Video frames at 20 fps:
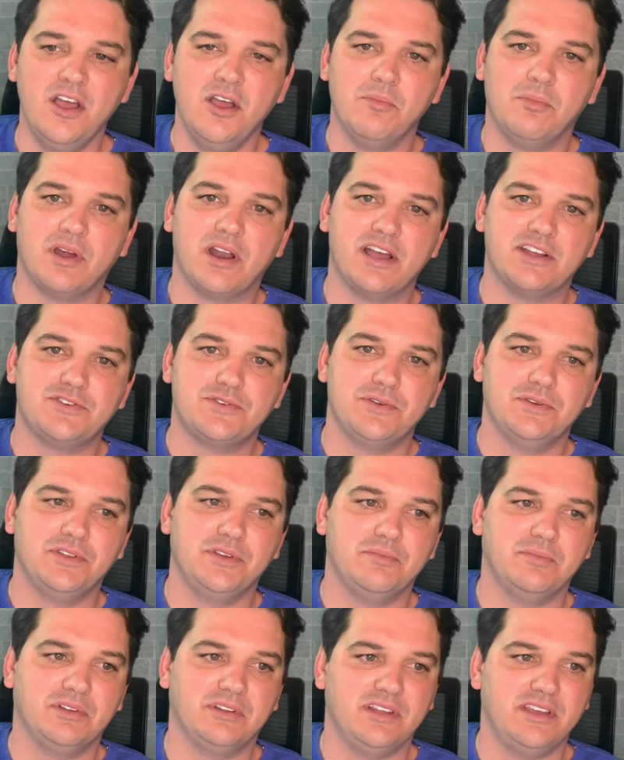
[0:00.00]
But I truly
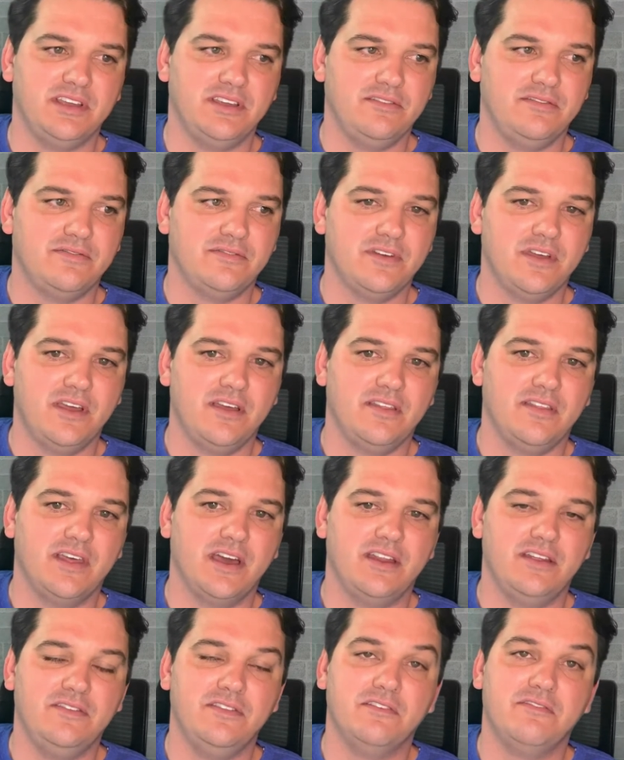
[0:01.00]
believe that
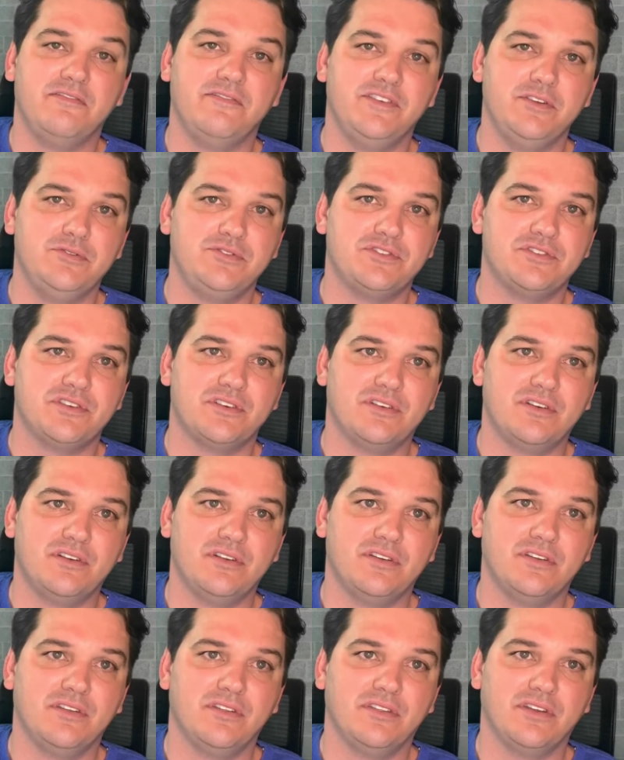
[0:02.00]
in the future,
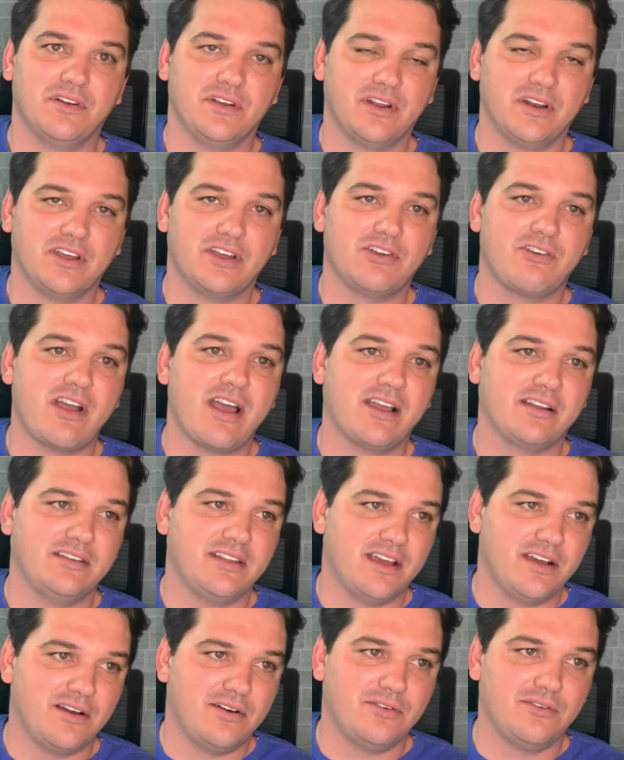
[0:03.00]
they're going to crack
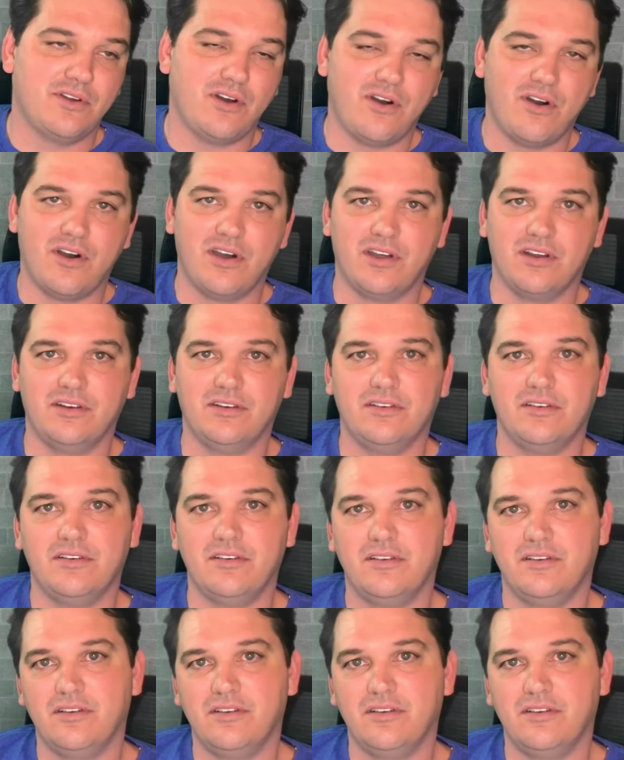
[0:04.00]
down on